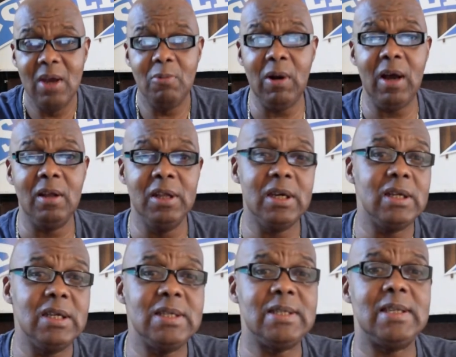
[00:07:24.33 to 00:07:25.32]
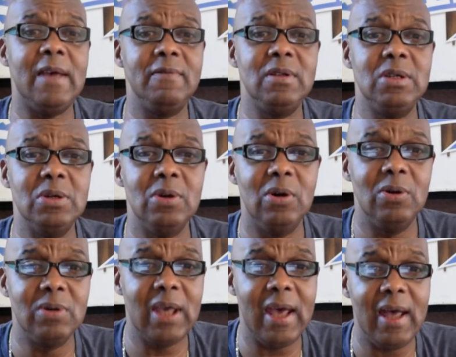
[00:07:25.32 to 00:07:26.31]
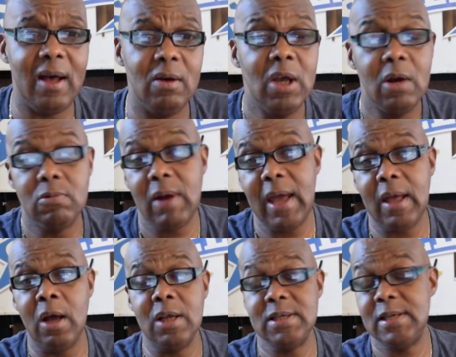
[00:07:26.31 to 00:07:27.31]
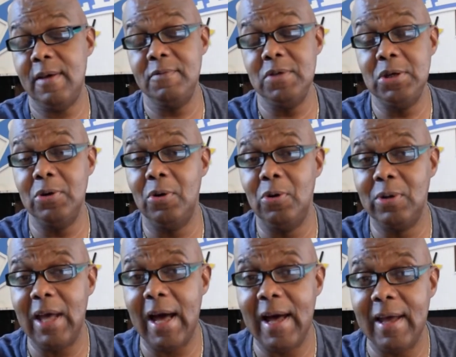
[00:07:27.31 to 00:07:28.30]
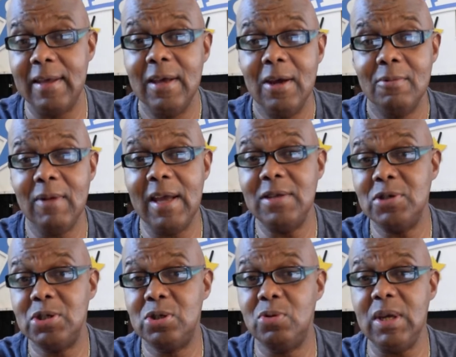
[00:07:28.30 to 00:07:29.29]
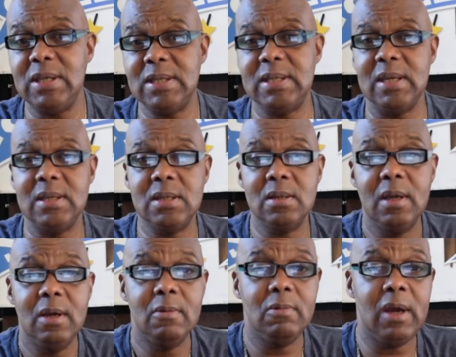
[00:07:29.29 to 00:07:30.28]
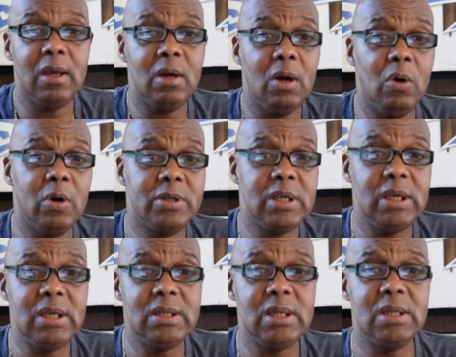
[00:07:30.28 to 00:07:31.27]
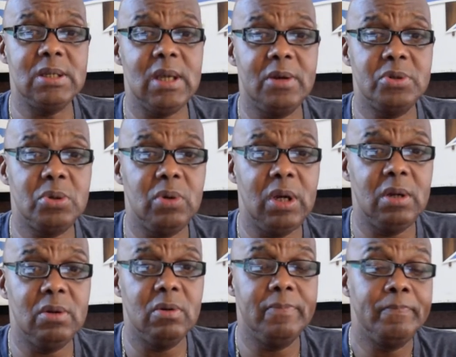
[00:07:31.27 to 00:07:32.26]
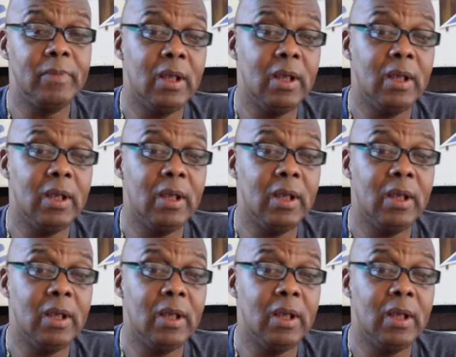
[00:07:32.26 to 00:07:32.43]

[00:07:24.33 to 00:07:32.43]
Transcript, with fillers: Well, look at this seven-year-old gal, right? Our uh, seven-year-old guy, right? Street sense, right? Ortiz is our trainer.